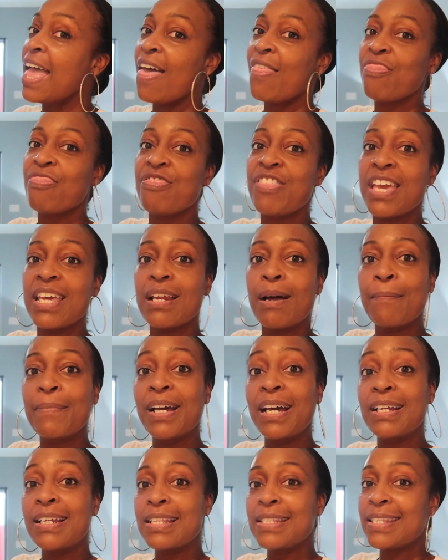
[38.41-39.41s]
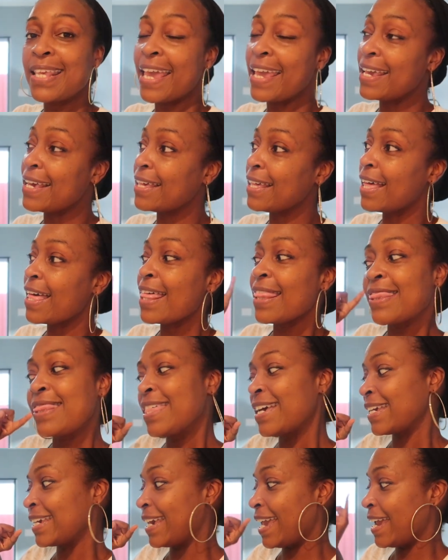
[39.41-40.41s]
And then I'm going to take
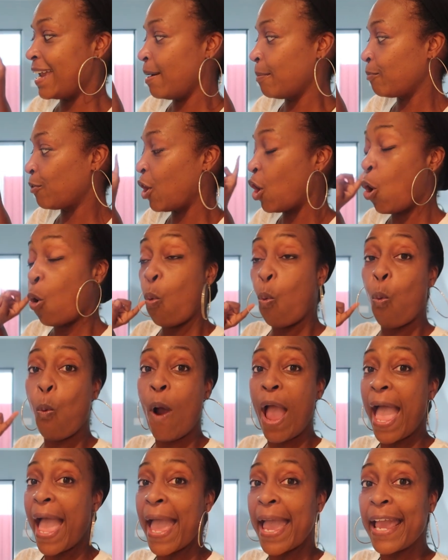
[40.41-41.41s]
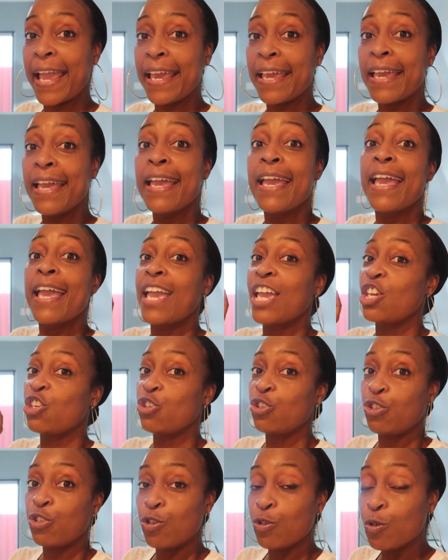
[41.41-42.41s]
the camera away.
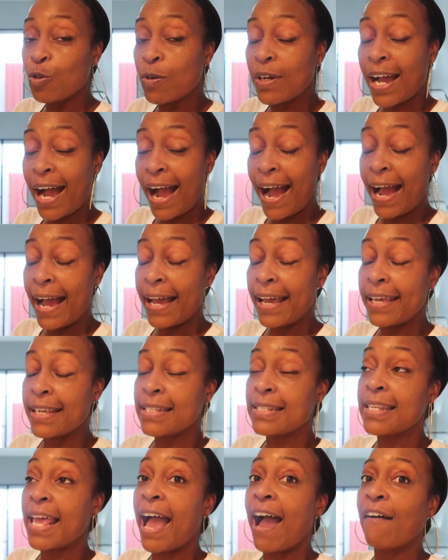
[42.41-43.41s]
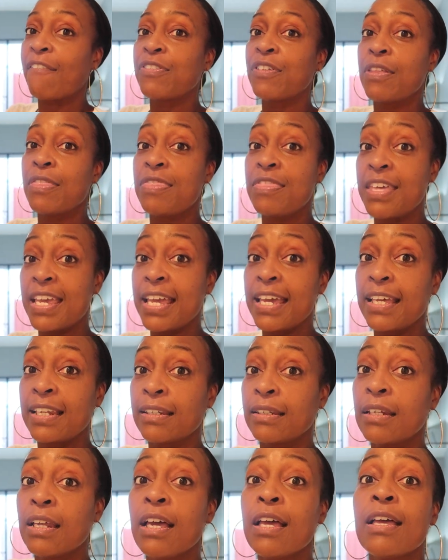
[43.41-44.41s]
And you guys have to
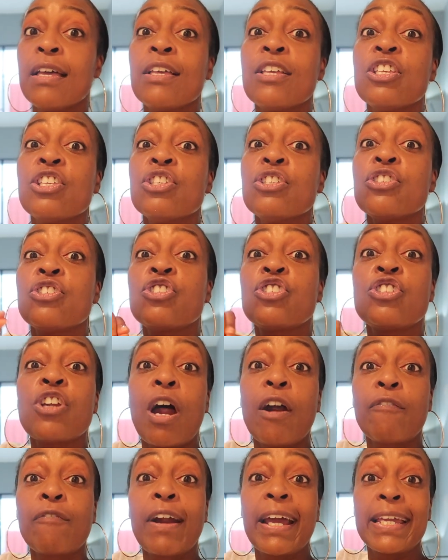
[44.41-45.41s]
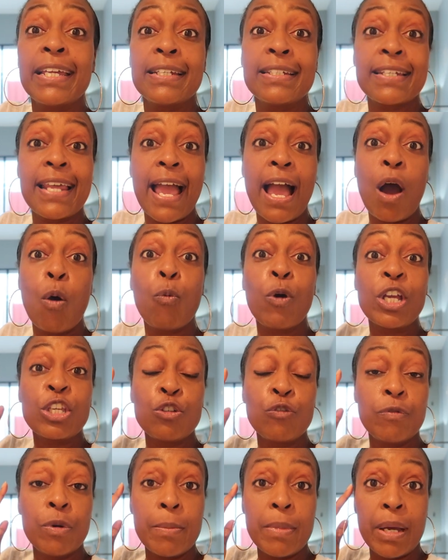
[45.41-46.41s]
then start writing down
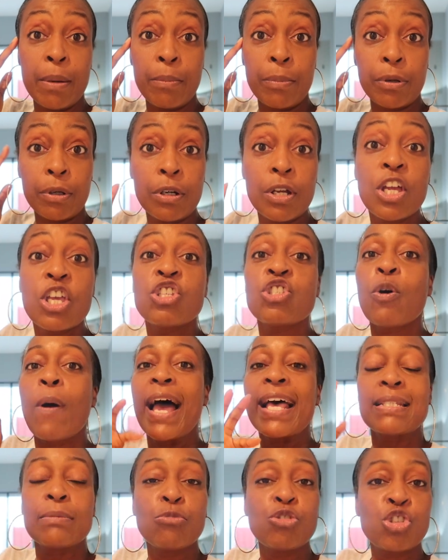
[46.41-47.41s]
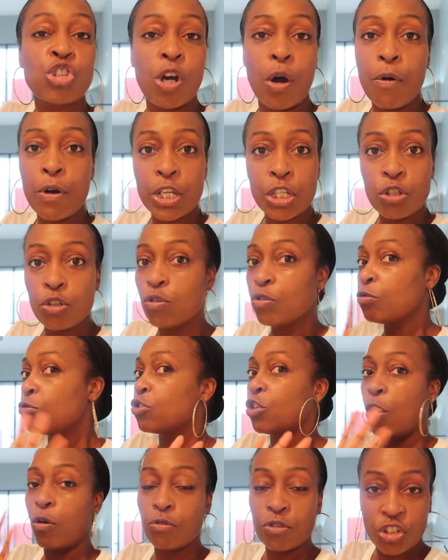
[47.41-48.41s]
what you remember. So as I'm showing you,
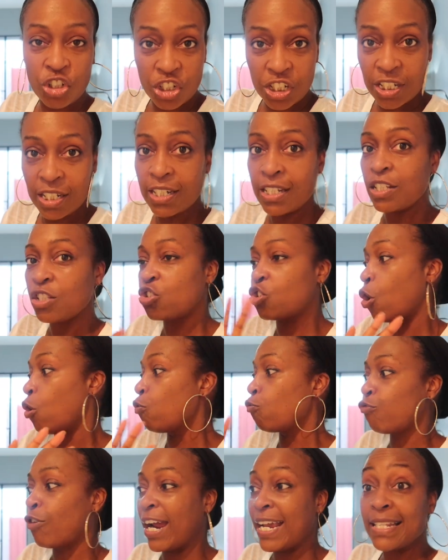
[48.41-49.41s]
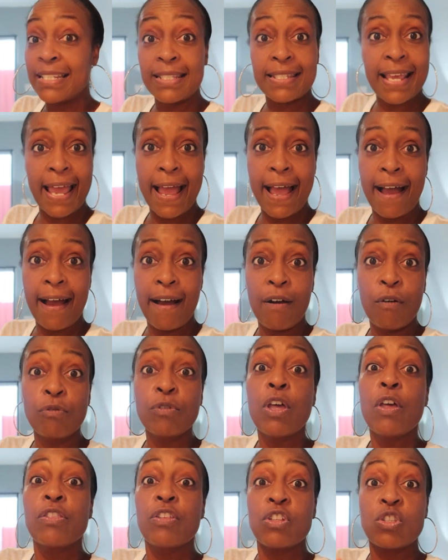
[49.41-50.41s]
don't cheat. Don't write
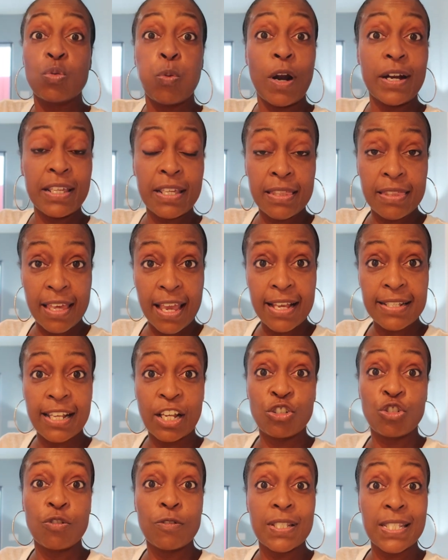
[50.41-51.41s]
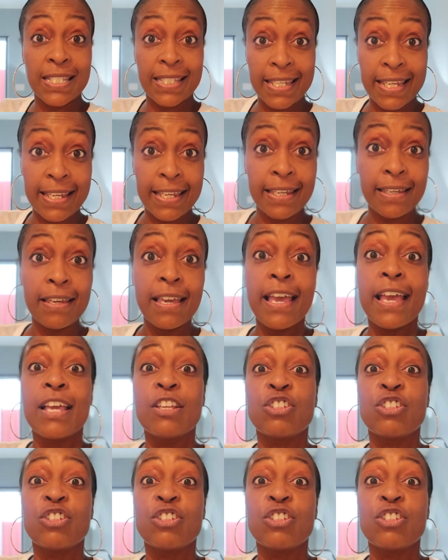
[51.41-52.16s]
down the twenty things that you see.